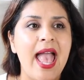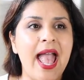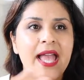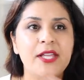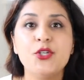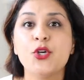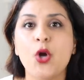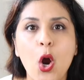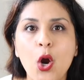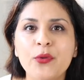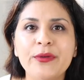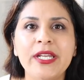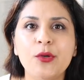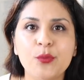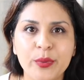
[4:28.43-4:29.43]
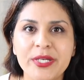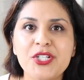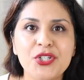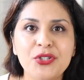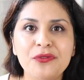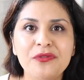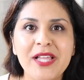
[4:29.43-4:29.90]
and you're already a
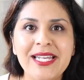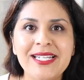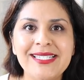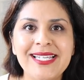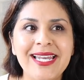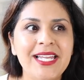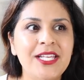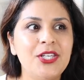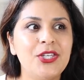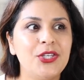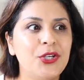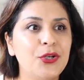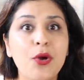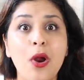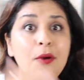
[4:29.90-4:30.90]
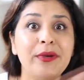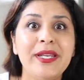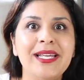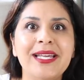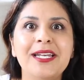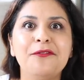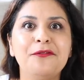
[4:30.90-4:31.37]
regional flight attendant, you're
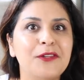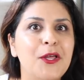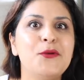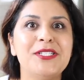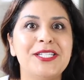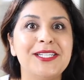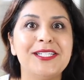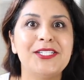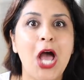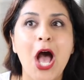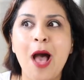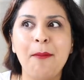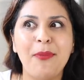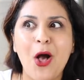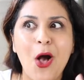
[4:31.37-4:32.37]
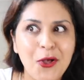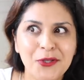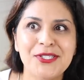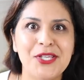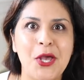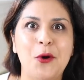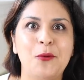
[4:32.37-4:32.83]
already gonna float to the top
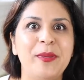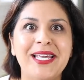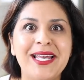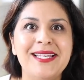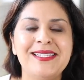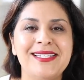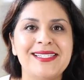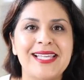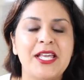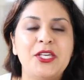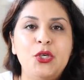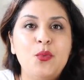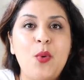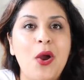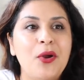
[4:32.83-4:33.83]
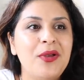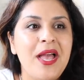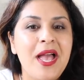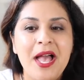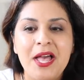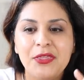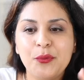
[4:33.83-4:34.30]
also, because it's like
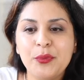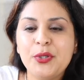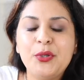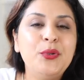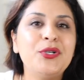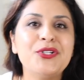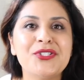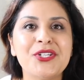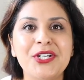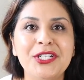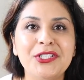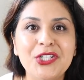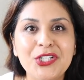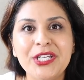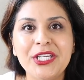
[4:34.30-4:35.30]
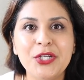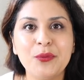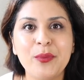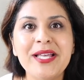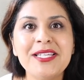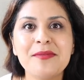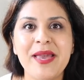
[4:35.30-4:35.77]
the recruiters are gonna look at your
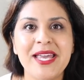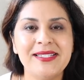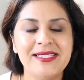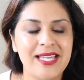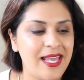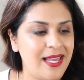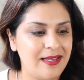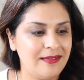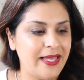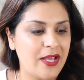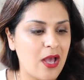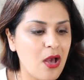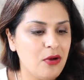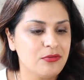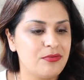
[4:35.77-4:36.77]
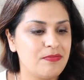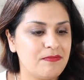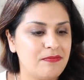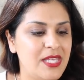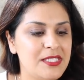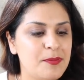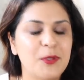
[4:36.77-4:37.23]
resume and say, like, oh, oh,
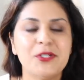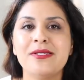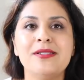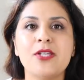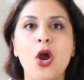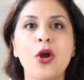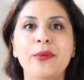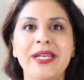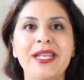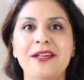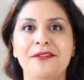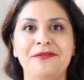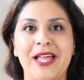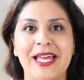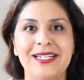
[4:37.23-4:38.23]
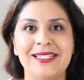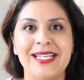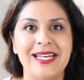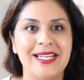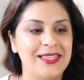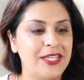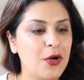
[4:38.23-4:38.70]
this person's already a flight
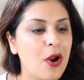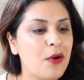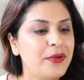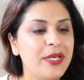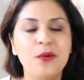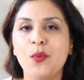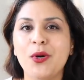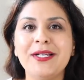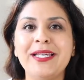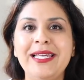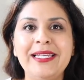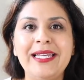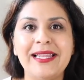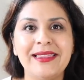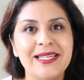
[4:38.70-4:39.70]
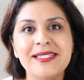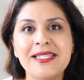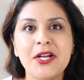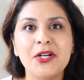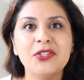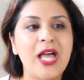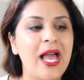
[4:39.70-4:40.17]
attendant. They're already working at this
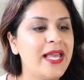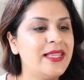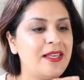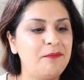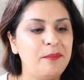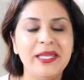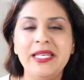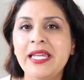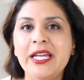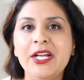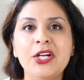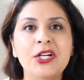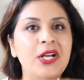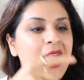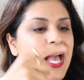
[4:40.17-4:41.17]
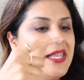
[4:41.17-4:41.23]
airline. They've been here.